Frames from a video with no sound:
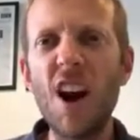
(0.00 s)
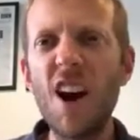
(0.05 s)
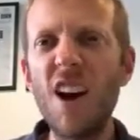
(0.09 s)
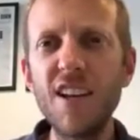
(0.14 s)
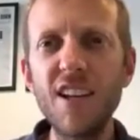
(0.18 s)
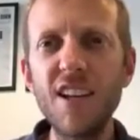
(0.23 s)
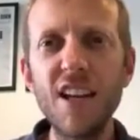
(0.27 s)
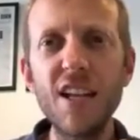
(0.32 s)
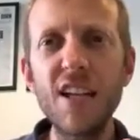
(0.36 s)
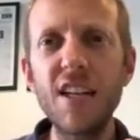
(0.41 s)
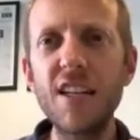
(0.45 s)

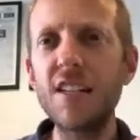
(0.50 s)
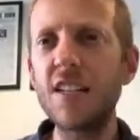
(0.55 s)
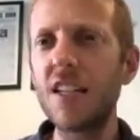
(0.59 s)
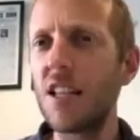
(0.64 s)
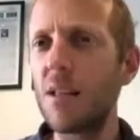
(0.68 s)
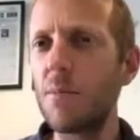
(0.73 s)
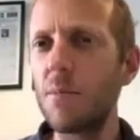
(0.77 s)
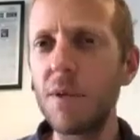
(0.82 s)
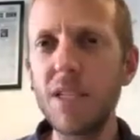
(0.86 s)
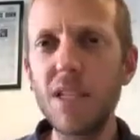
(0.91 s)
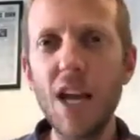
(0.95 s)
onions and
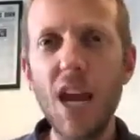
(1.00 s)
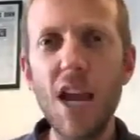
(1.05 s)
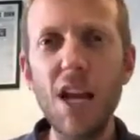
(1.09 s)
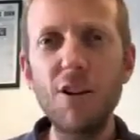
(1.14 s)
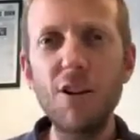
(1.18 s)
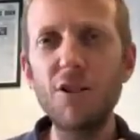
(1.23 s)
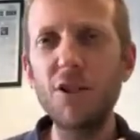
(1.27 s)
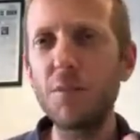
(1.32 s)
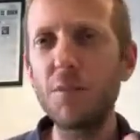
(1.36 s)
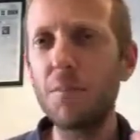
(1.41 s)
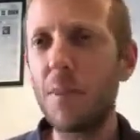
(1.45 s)
the
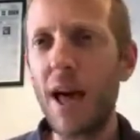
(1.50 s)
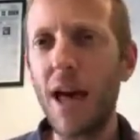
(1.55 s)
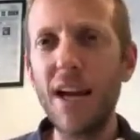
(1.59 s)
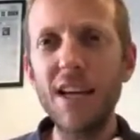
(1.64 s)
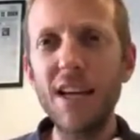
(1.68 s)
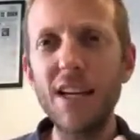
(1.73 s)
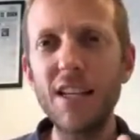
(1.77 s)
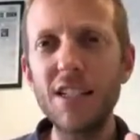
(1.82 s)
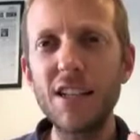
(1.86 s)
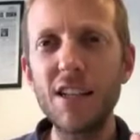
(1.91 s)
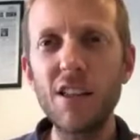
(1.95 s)
potatoes back
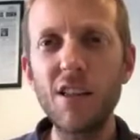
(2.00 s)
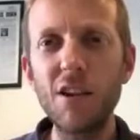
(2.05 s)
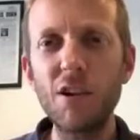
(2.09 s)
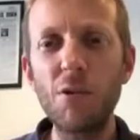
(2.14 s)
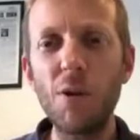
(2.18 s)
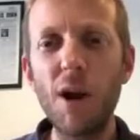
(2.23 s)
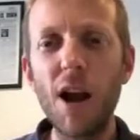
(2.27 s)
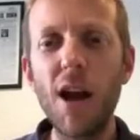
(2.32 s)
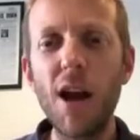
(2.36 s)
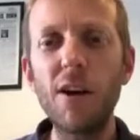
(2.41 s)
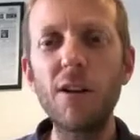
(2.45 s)
into the
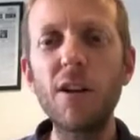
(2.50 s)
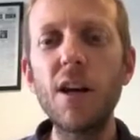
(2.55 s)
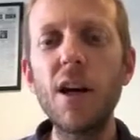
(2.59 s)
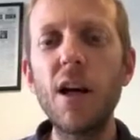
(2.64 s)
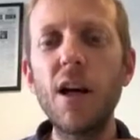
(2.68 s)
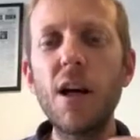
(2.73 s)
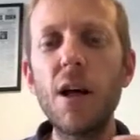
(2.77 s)
ground,